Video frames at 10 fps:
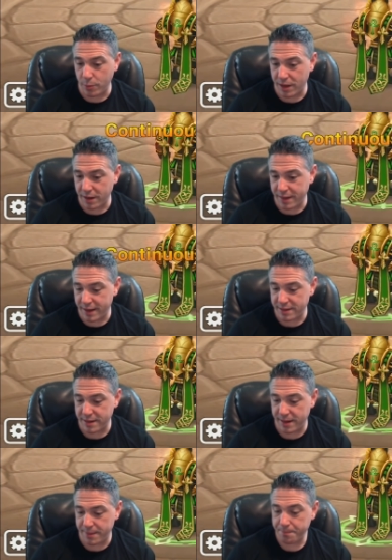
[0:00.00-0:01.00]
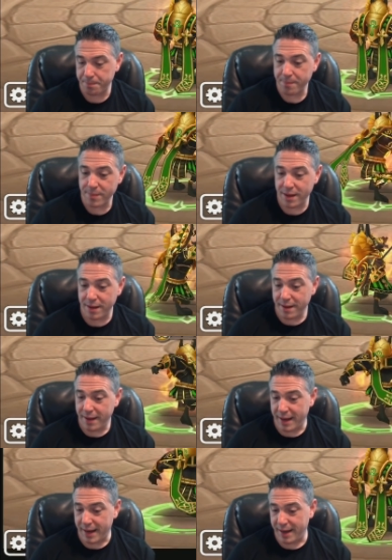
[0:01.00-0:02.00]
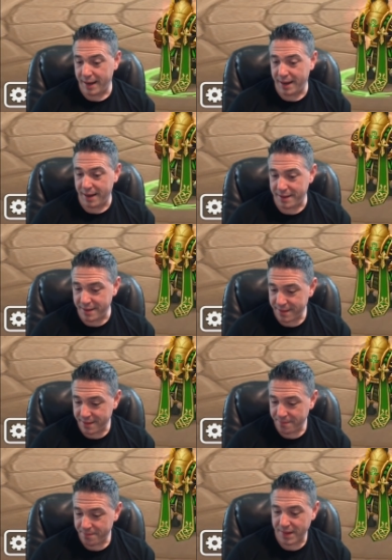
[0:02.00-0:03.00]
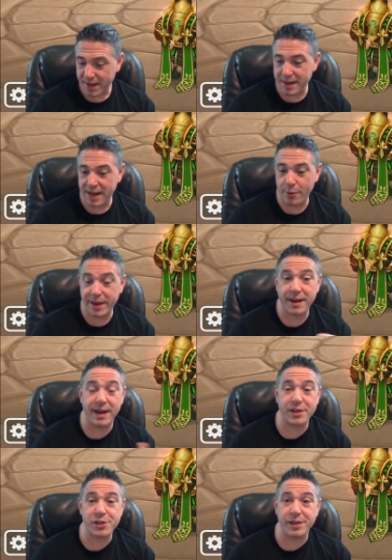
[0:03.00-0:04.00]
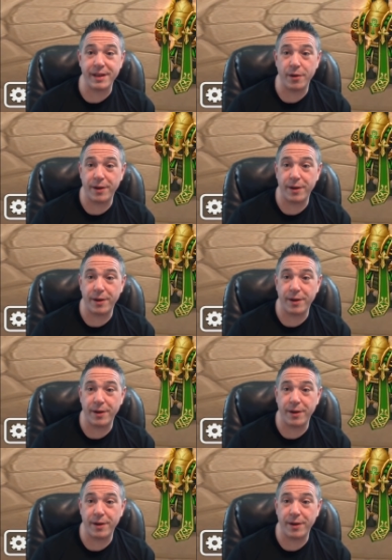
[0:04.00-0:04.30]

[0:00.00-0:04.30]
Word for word: block that time. And now we can actually go